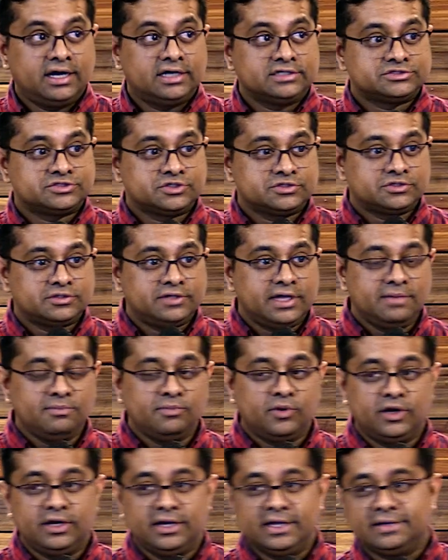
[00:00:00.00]
So today
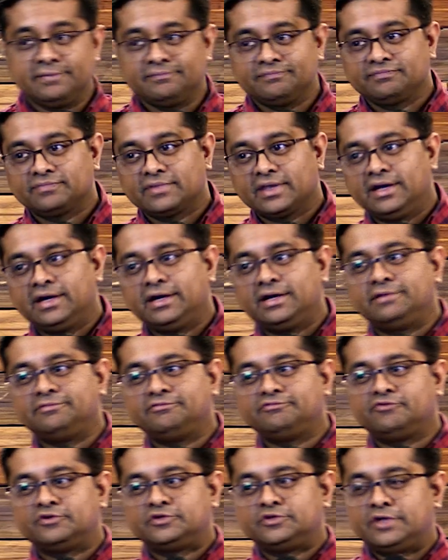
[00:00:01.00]
morning,
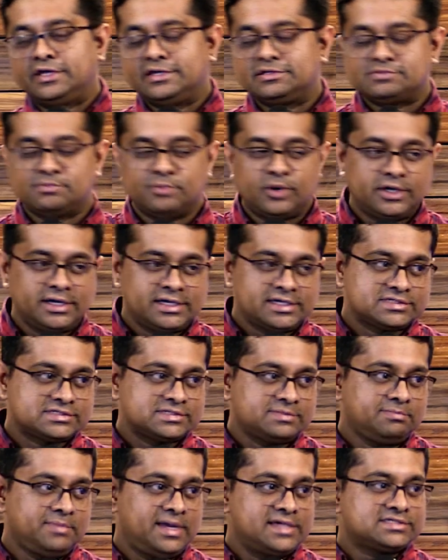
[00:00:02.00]
for today's
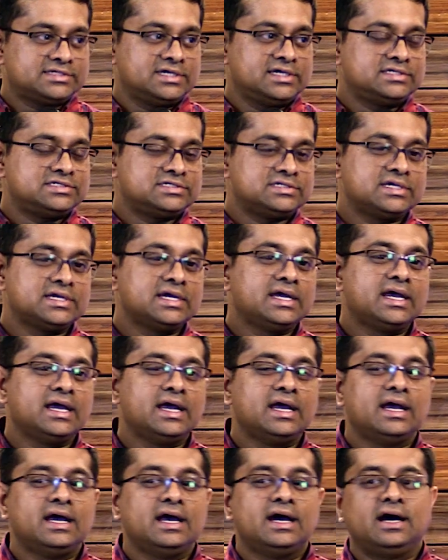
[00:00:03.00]
morning's message,
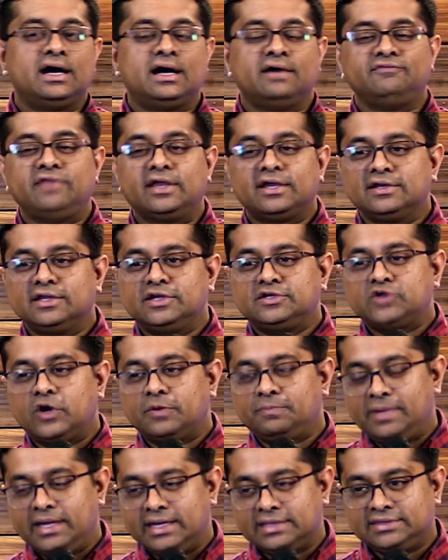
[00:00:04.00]
I've taken a
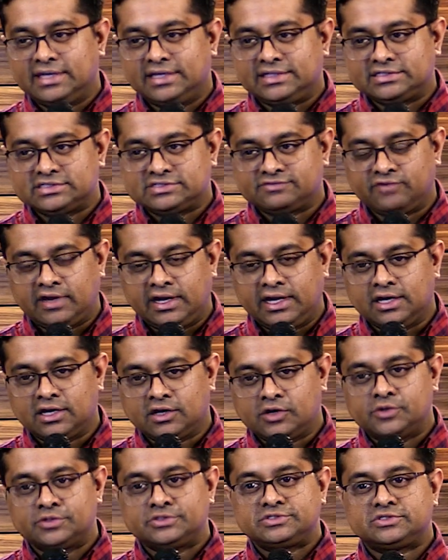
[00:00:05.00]
topic that is very
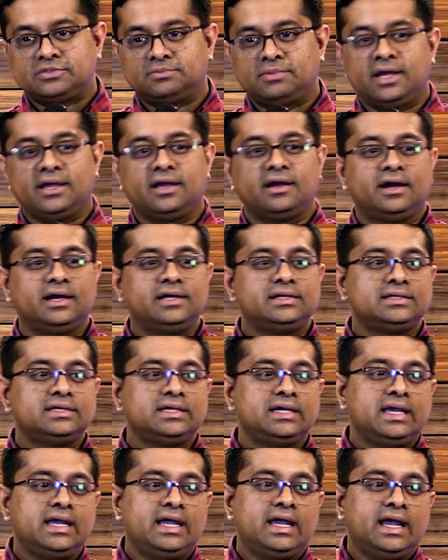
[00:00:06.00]
close to my heart
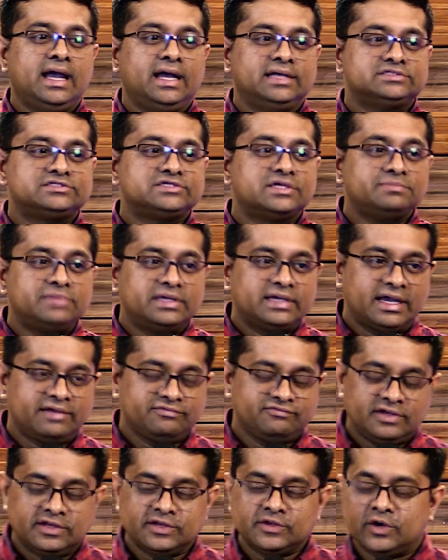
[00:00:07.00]
and something I
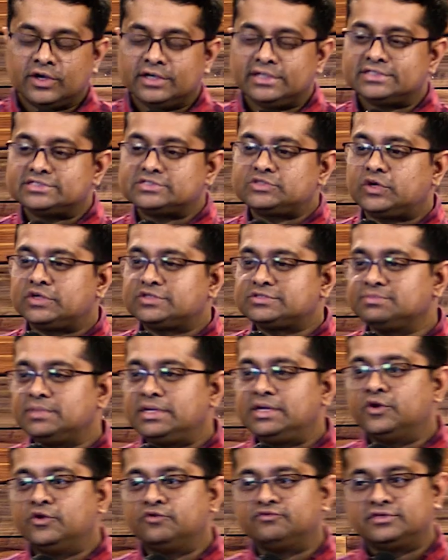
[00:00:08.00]
feel God has taught
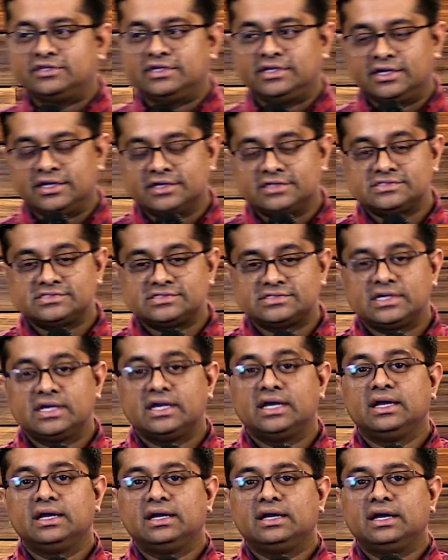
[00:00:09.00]
me over the years
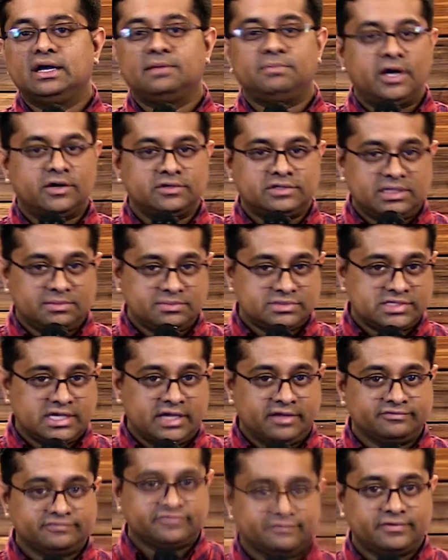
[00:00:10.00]
about
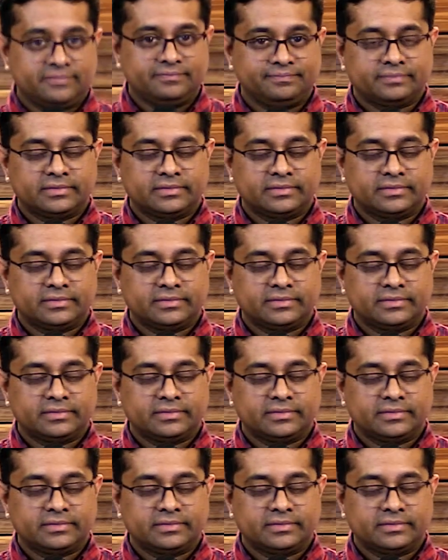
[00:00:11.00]
himself.